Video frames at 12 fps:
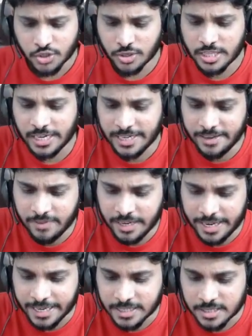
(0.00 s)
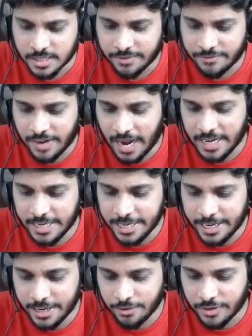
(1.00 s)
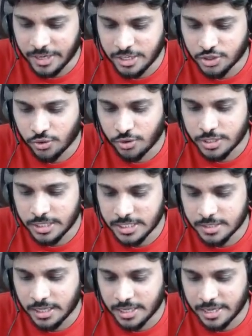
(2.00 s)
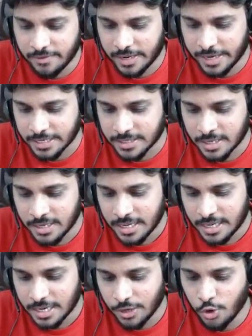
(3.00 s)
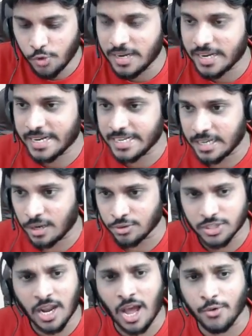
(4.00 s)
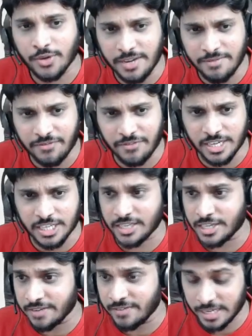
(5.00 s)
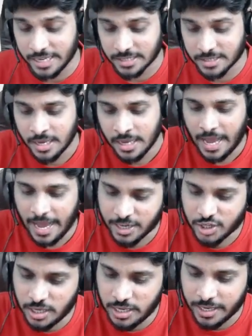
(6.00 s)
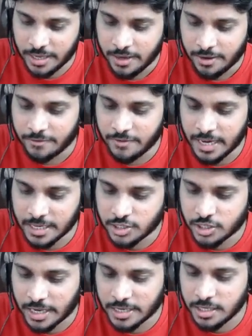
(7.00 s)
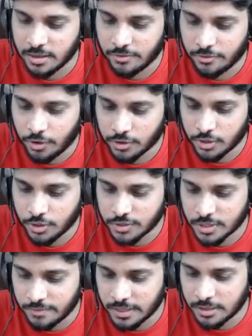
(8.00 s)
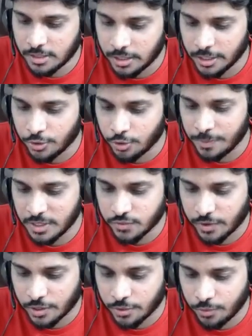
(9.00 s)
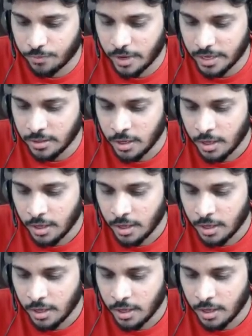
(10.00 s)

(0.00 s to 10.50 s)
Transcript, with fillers: 31 days, the validity of each course is 31 days. Now you will get a doubt, sir, how can we finish 31 days? Actually, we are charging 4,130 rupees for group 1,